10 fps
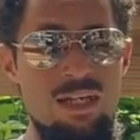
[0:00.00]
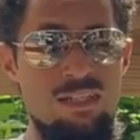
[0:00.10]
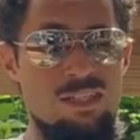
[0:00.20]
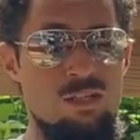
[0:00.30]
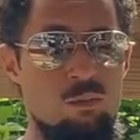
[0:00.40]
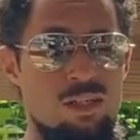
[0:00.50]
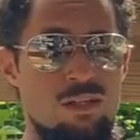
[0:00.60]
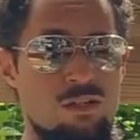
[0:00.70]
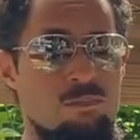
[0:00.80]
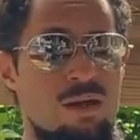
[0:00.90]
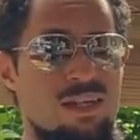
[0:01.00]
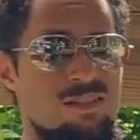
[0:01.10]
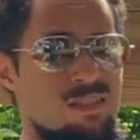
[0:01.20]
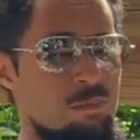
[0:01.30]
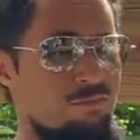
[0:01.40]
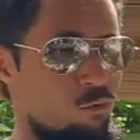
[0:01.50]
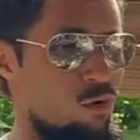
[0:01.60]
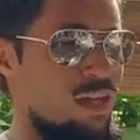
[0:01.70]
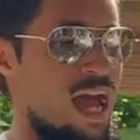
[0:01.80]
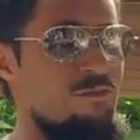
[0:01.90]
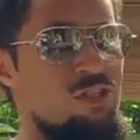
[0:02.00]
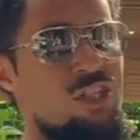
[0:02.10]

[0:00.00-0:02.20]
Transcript: and getting rid of those pests before they have a